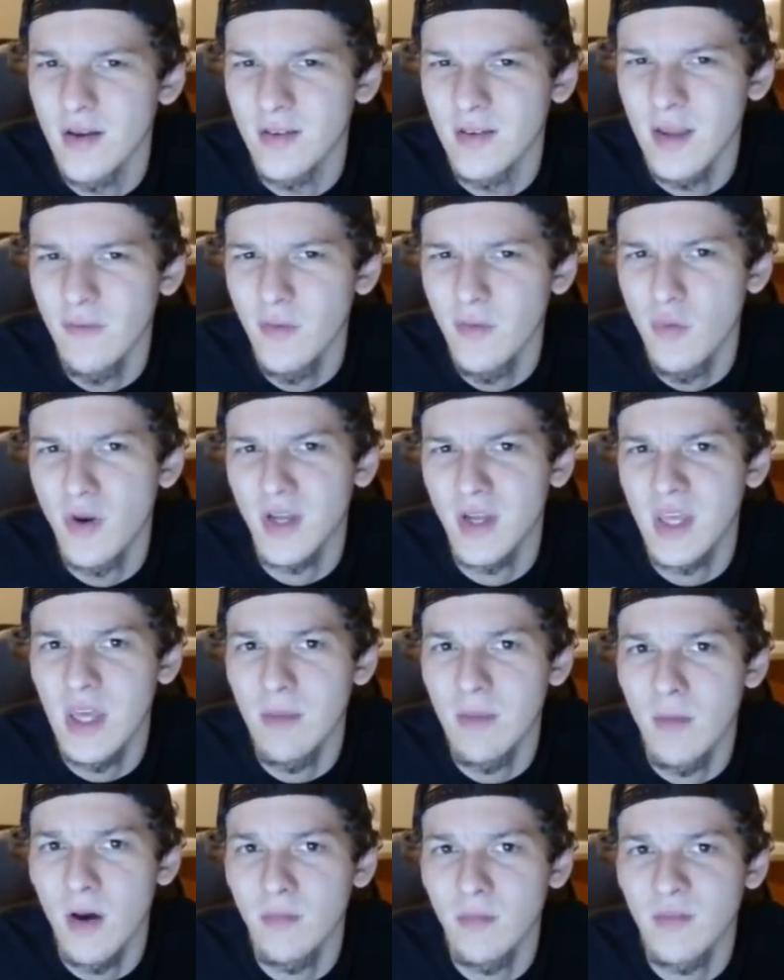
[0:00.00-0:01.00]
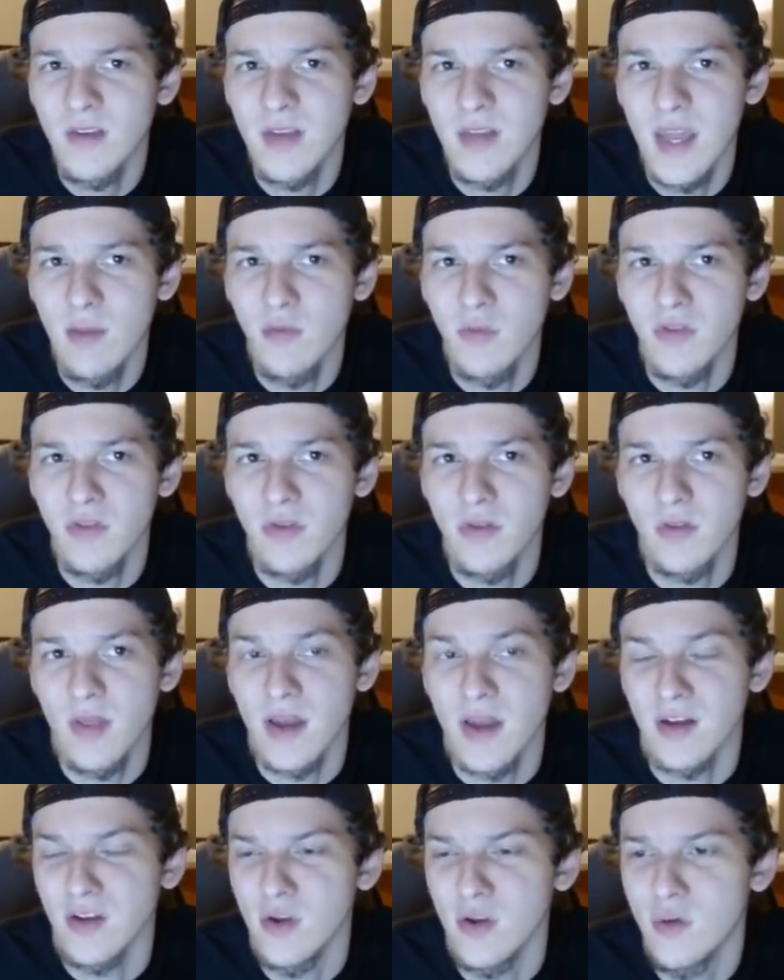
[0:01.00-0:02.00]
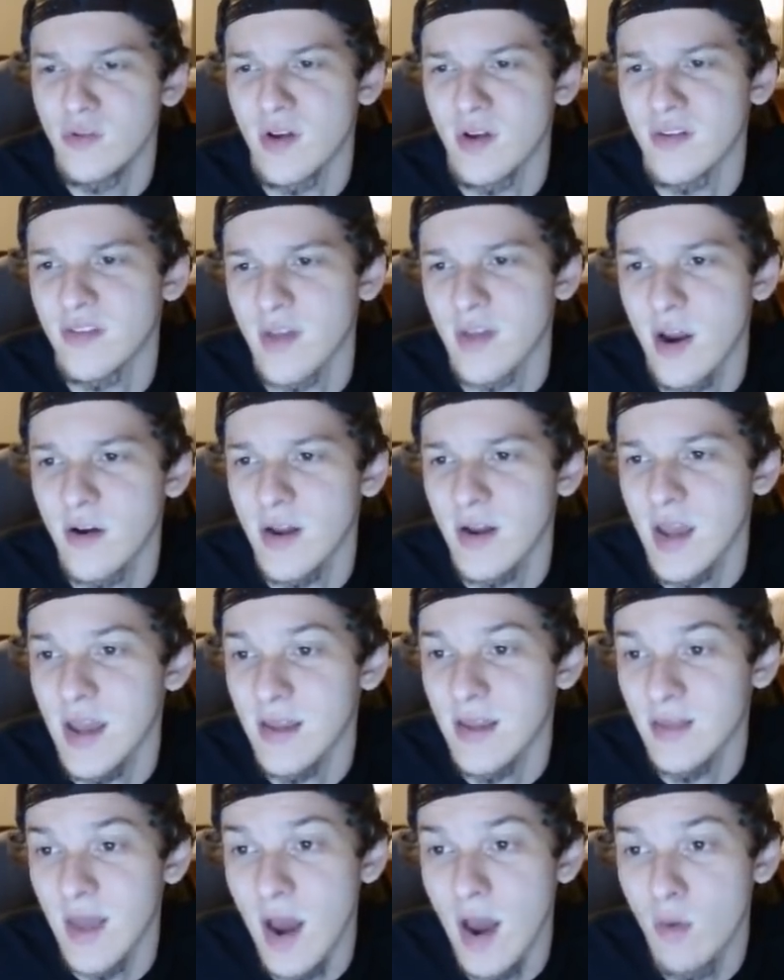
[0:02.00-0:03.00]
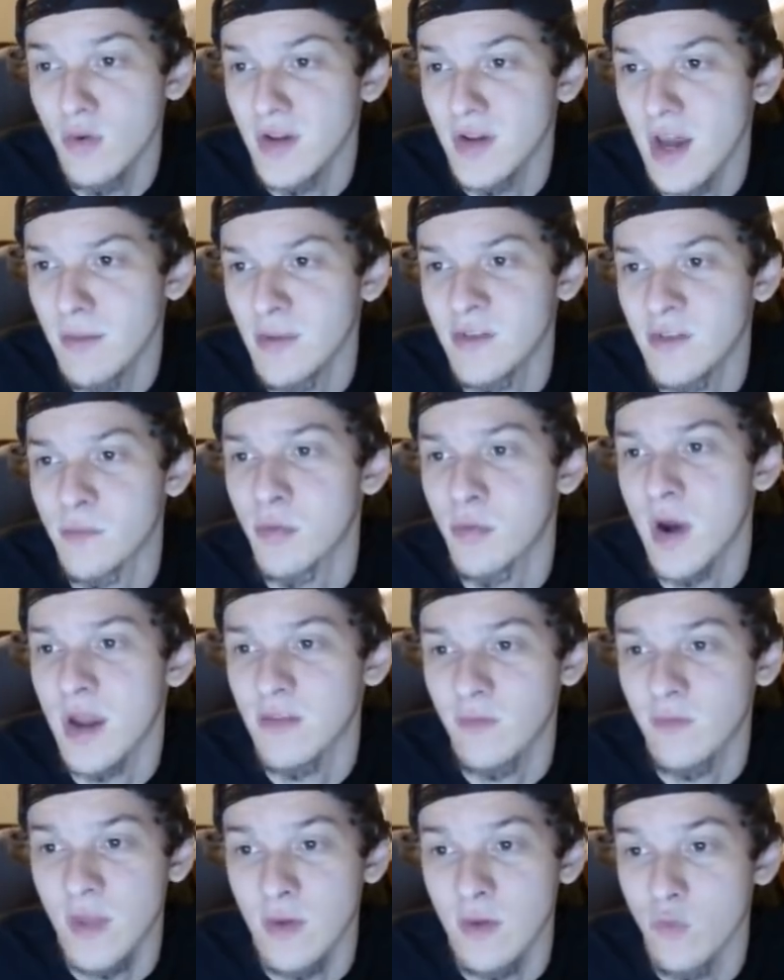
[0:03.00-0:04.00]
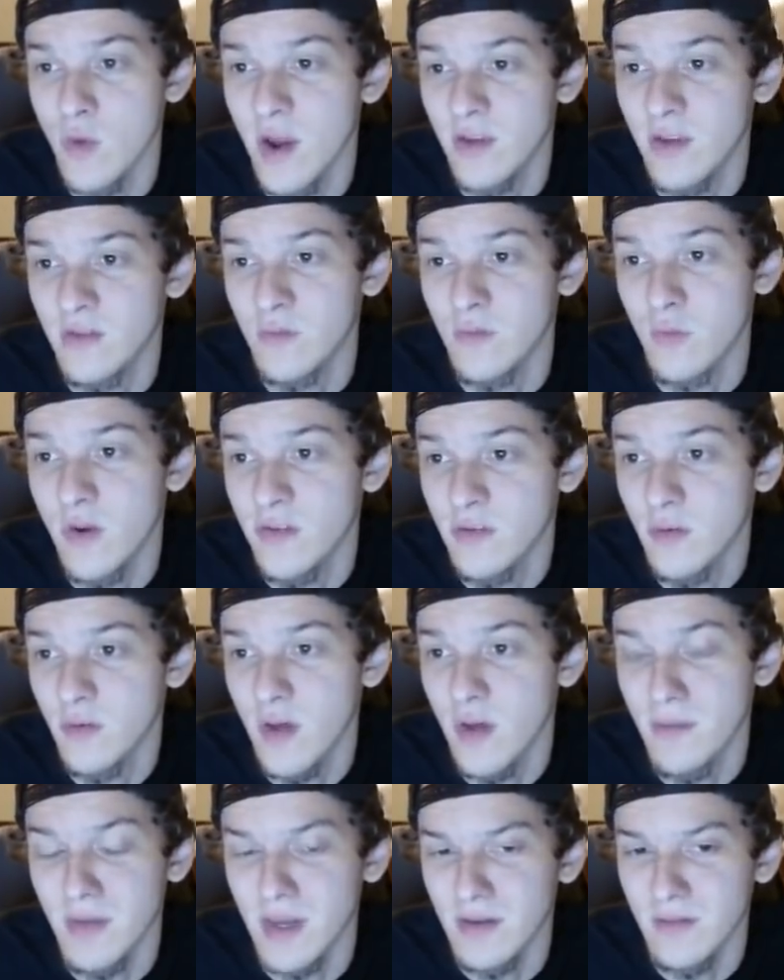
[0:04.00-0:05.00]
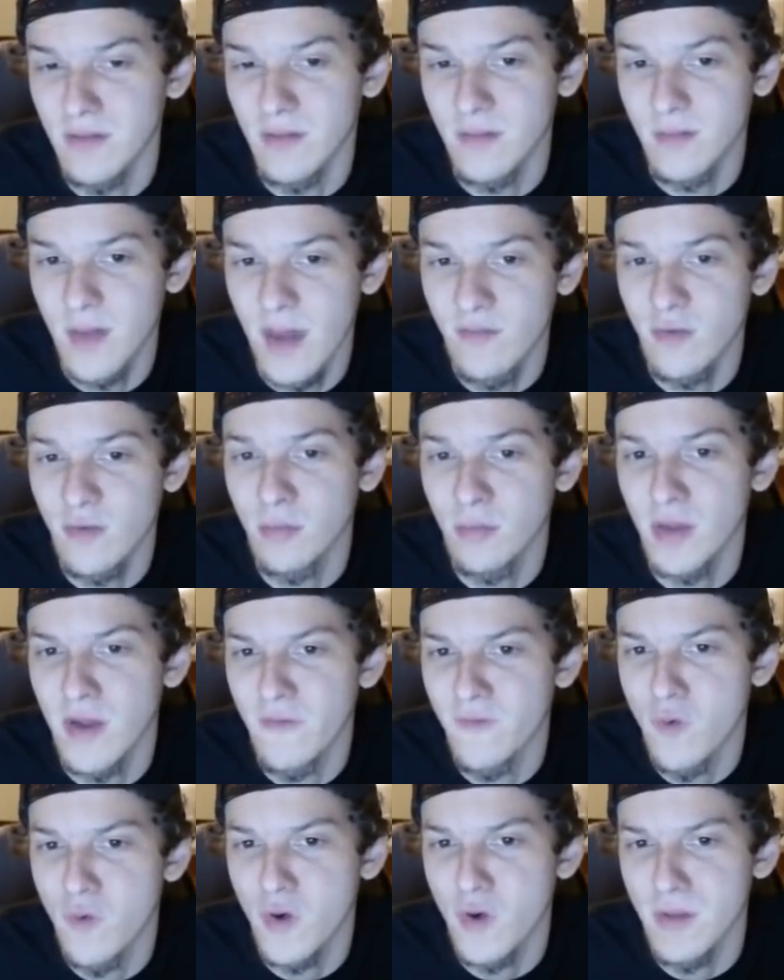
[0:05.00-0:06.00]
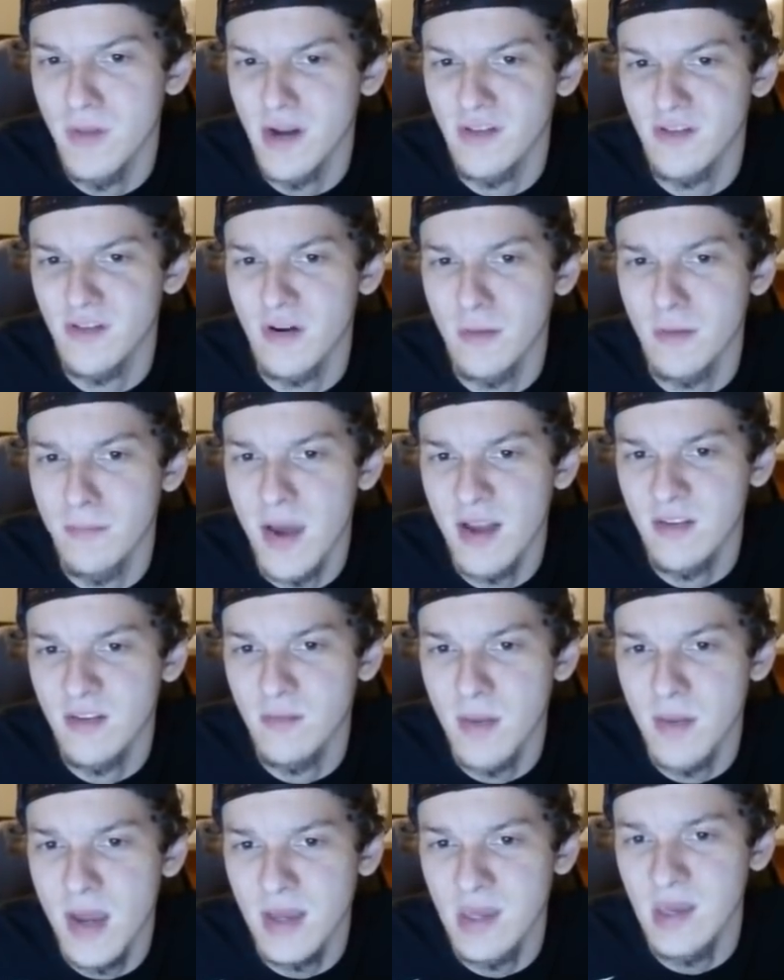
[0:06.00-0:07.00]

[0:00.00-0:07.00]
Definitely want to keep up to date with like news on Saturday. I would not be surprised if they rest Russell. I mean, after playing 40 minutes on a back-to-back,